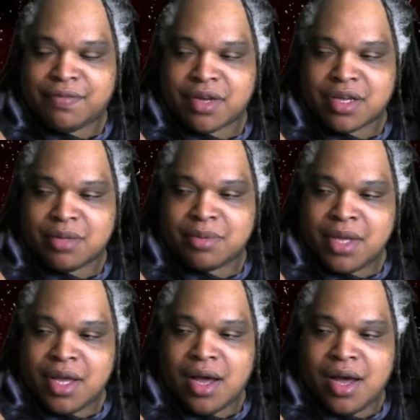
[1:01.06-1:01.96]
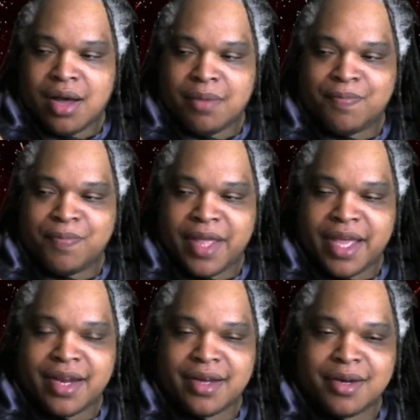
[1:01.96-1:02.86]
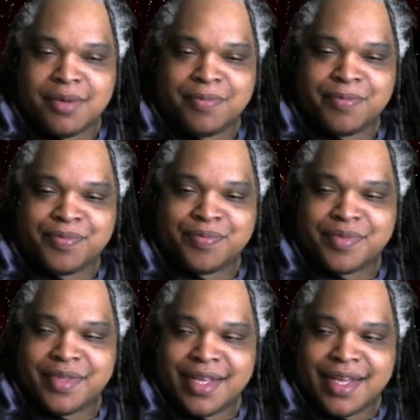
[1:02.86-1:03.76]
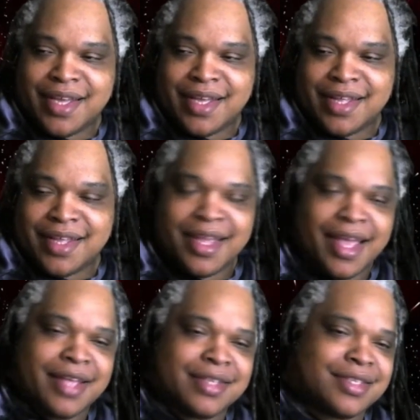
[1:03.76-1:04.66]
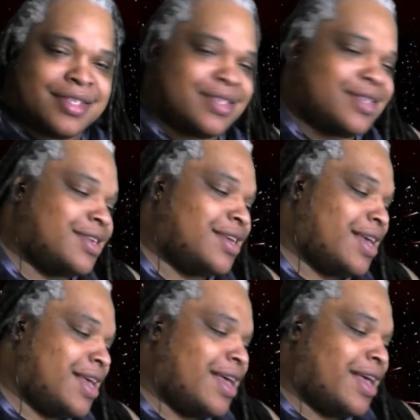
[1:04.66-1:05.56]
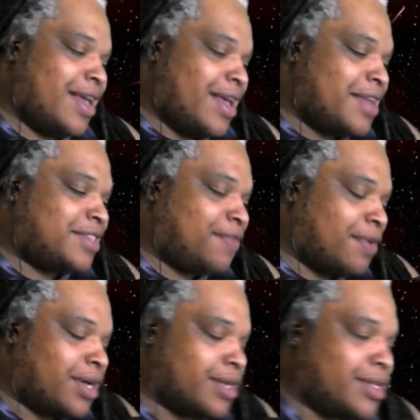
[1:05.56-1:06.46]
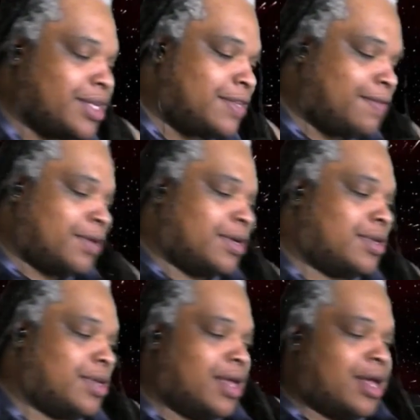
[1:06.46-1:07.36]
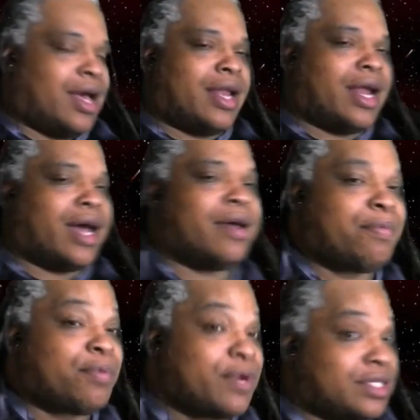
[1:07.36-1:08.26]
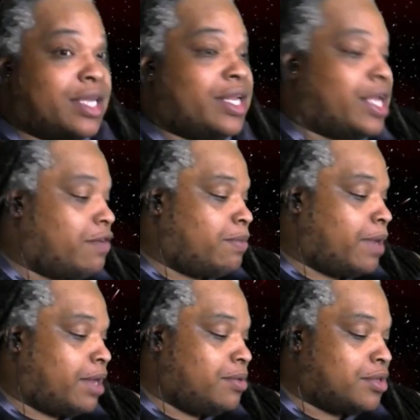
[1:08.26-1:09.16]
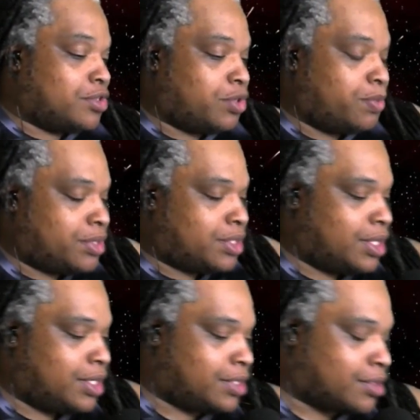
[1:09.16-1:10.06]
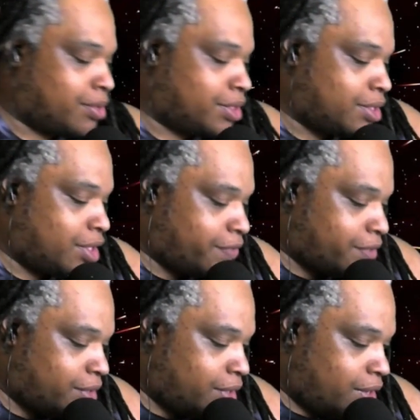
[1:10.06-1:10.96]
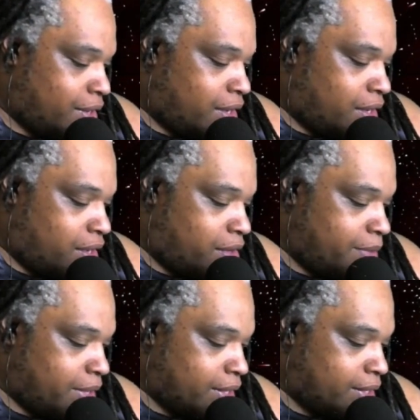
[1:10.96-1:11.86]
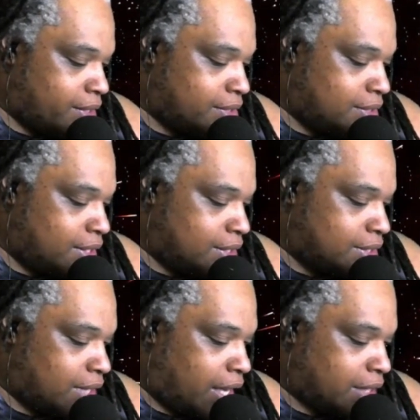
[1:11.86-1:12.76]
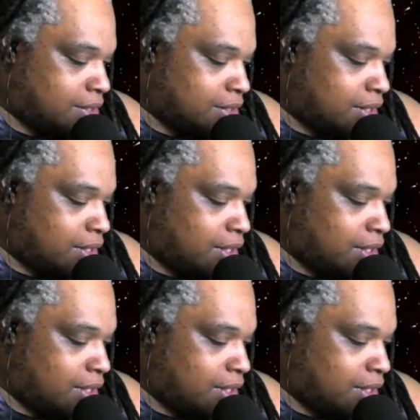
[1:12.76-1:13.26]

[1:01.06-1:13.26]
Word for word: up. Um and um, it's it's fun. It's fun, and I appreciate everybody who contributes to the Discord server, uh, because it's actually